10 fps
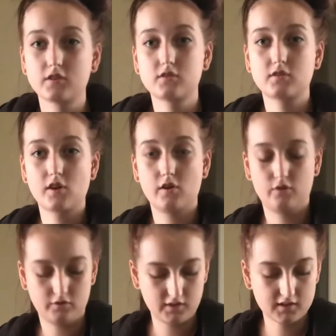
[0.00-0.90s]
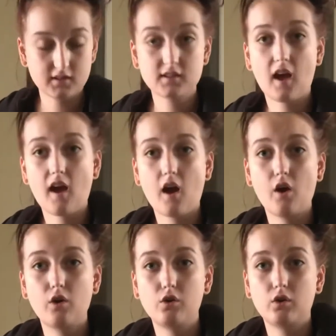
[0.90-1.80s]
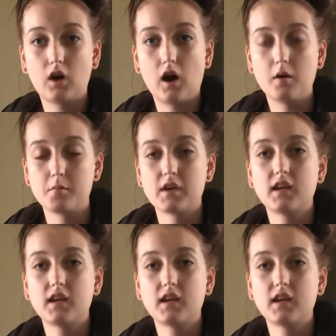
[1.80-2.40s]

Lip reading: so this is how